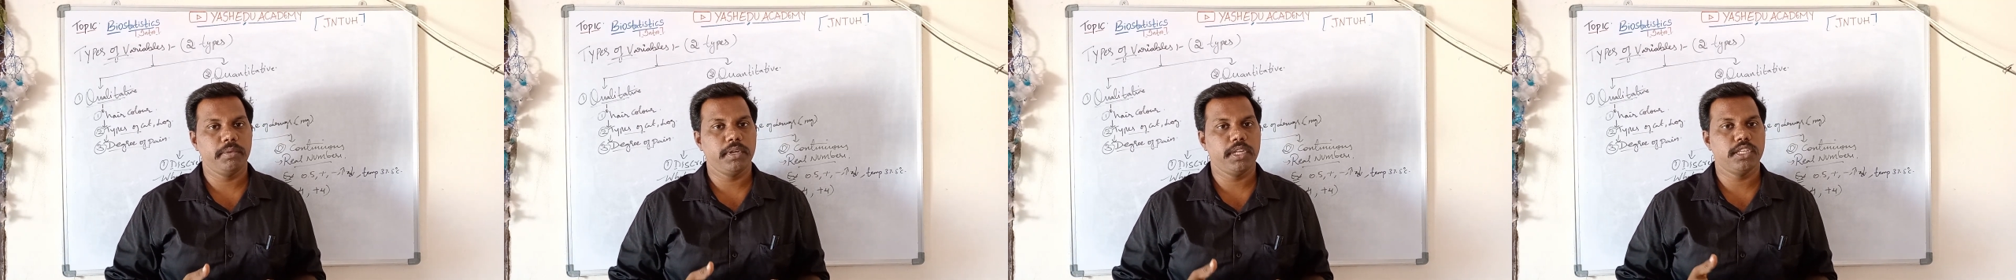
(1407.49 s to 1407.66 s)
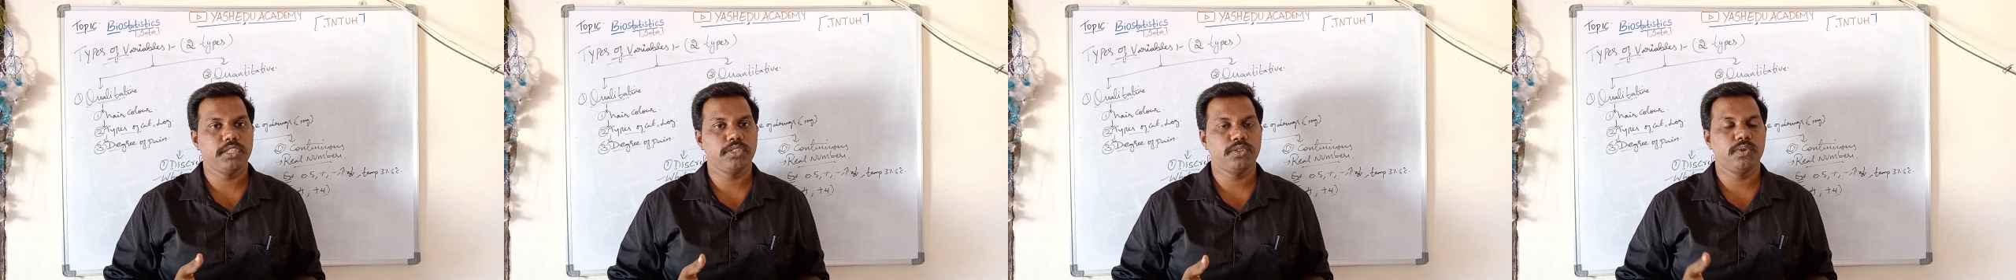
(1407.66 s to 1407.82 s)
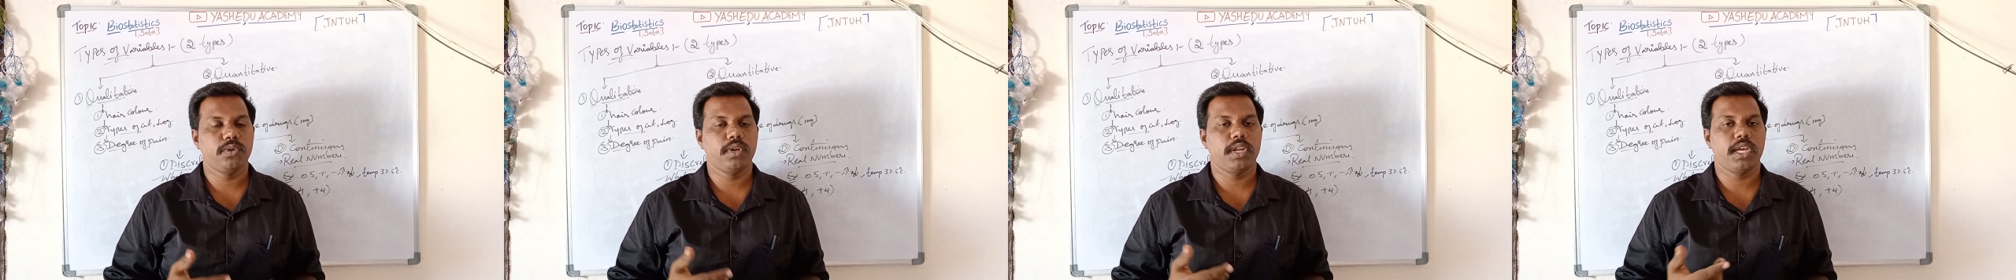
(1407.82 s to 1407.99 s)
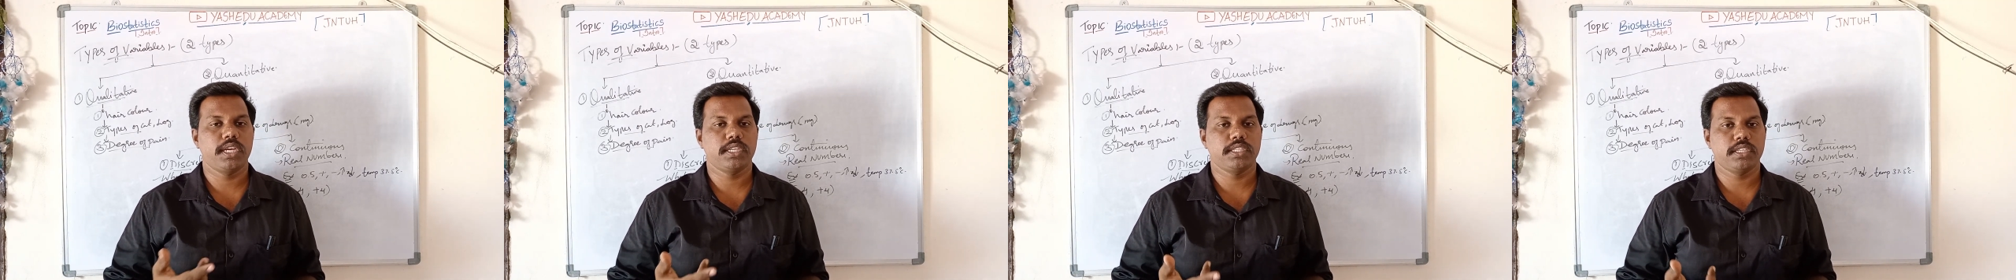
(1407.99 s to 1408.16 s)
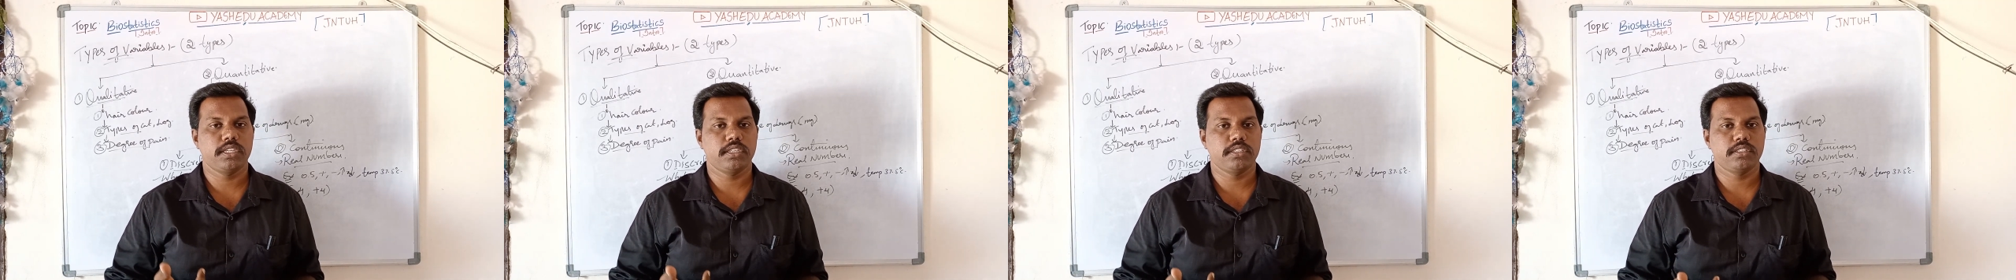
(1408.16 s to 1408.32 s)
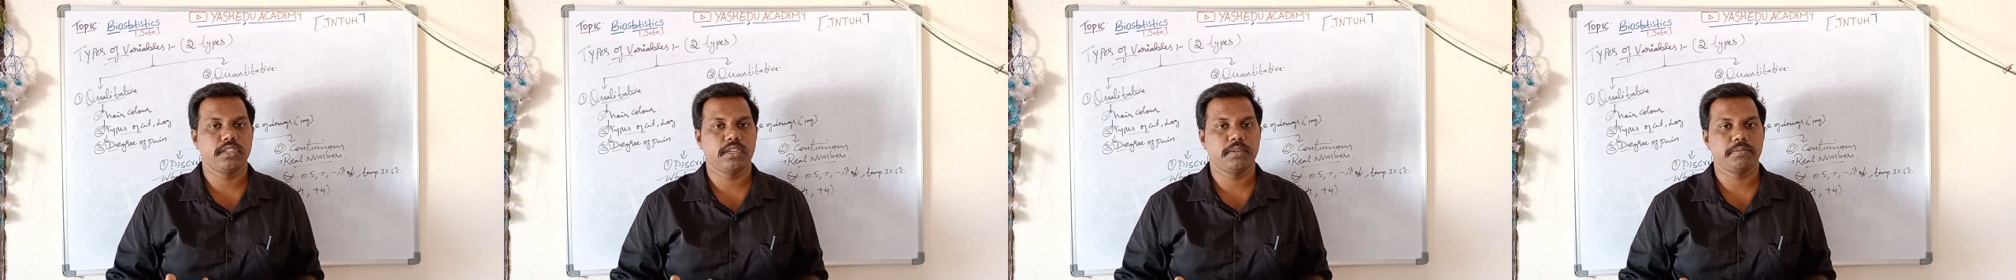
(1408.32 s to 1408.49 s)
please do like,
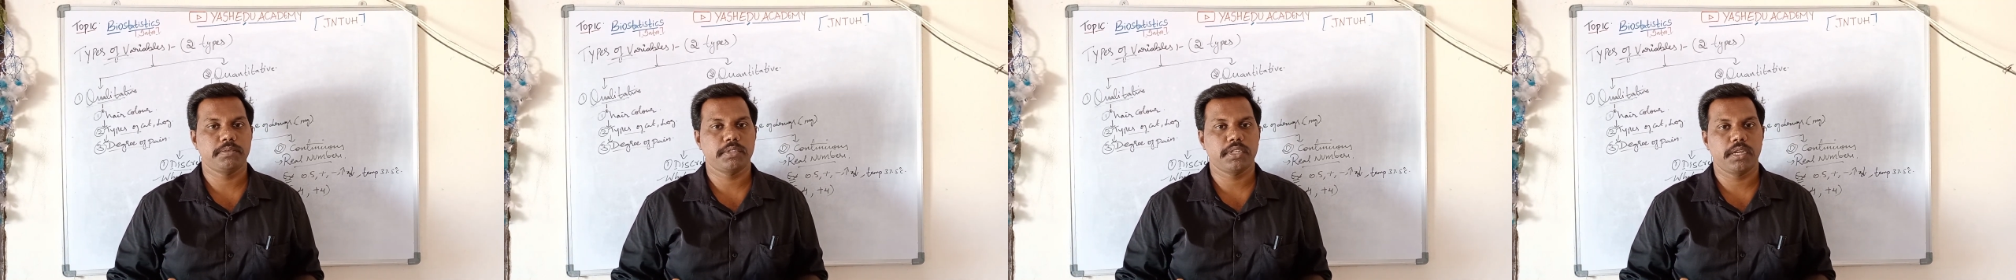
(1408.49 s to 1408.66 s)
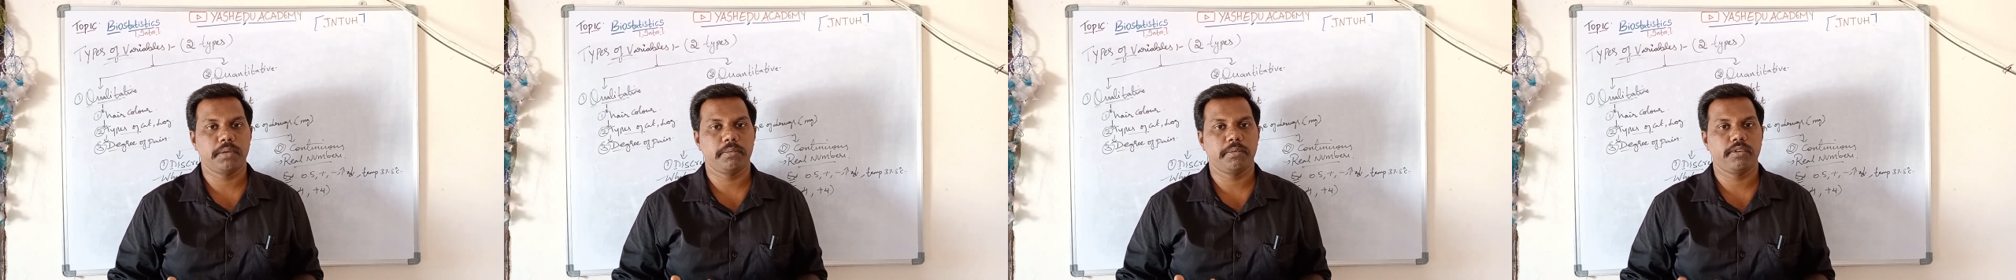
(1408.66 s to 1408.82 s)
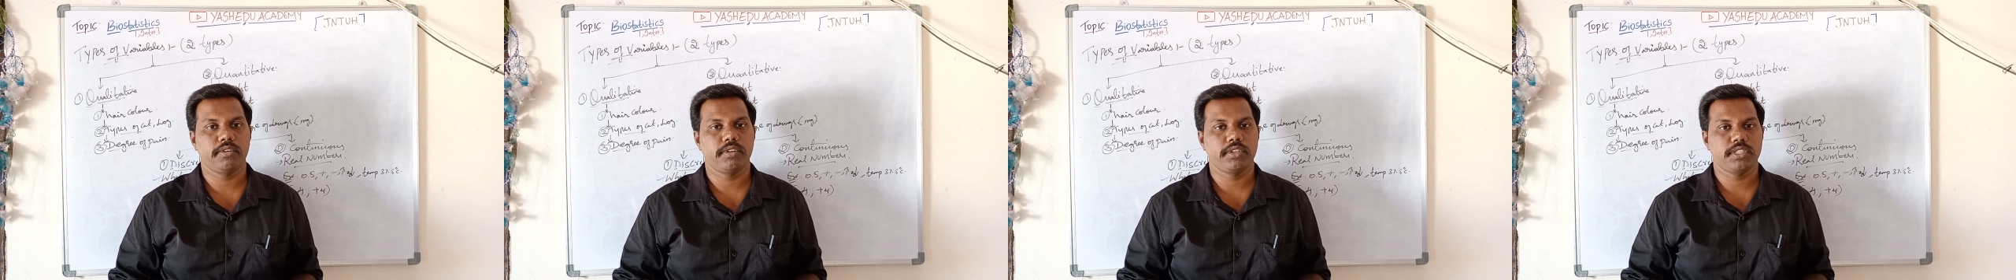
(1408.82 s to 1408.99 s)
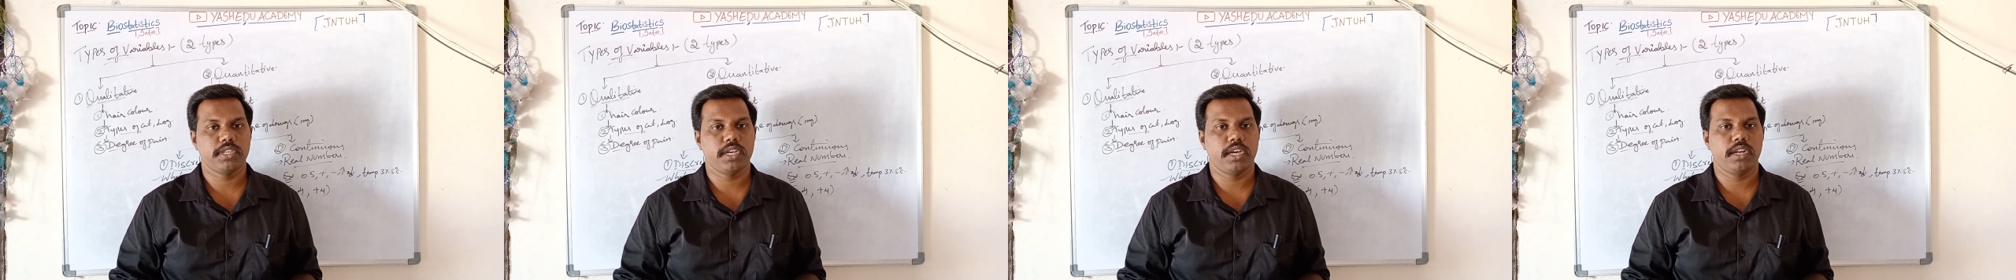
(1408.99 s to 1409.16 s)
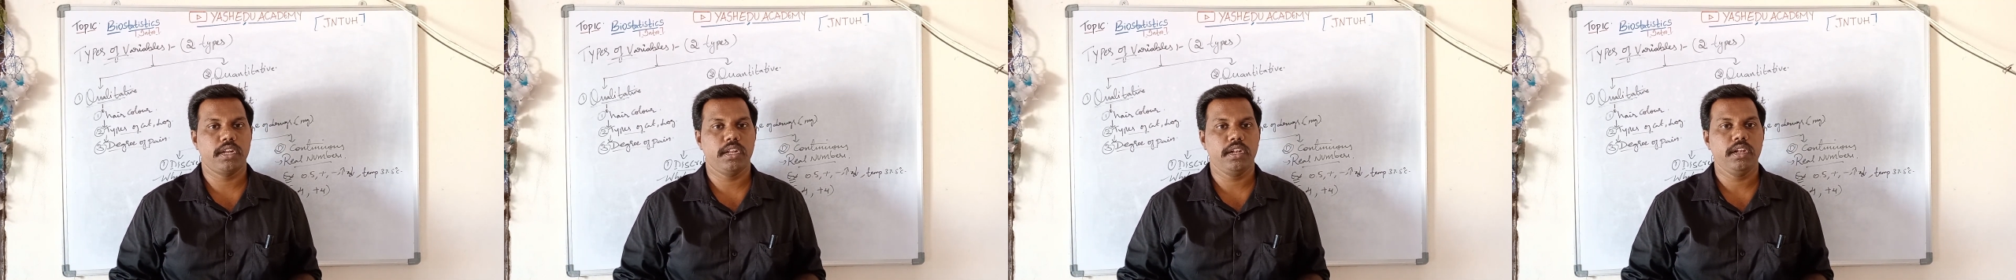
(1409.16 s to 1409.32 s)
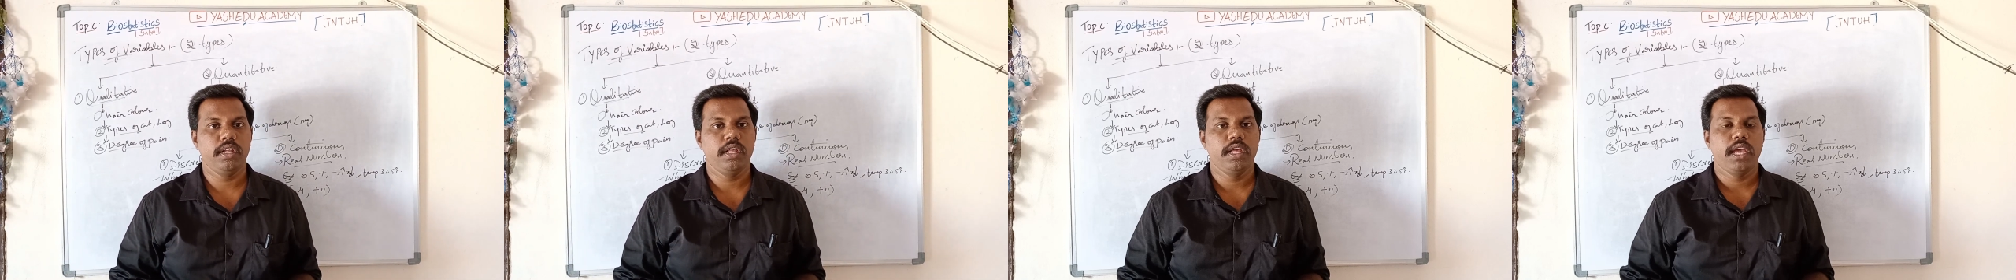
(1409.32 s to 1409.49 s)
share and subscribe our
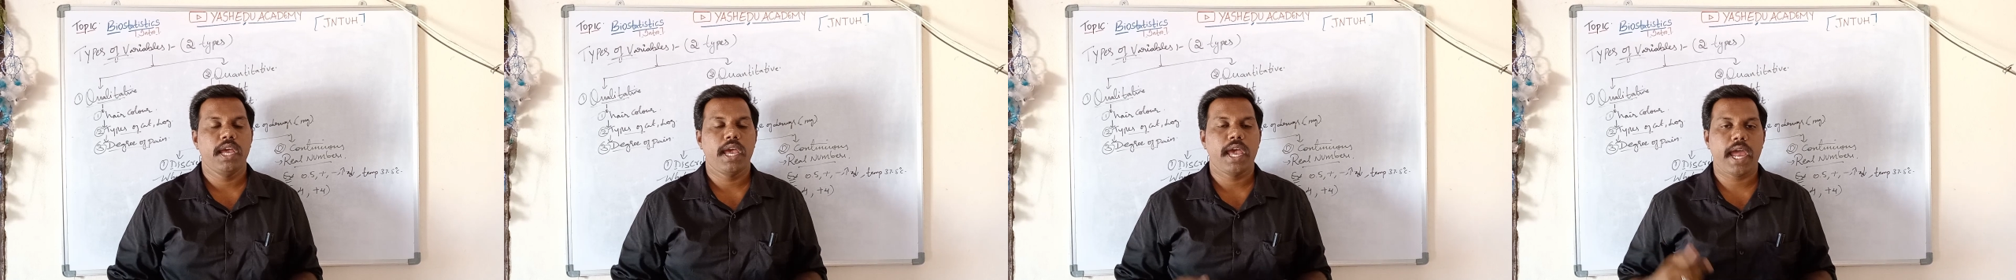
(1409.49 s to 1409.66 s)
channel.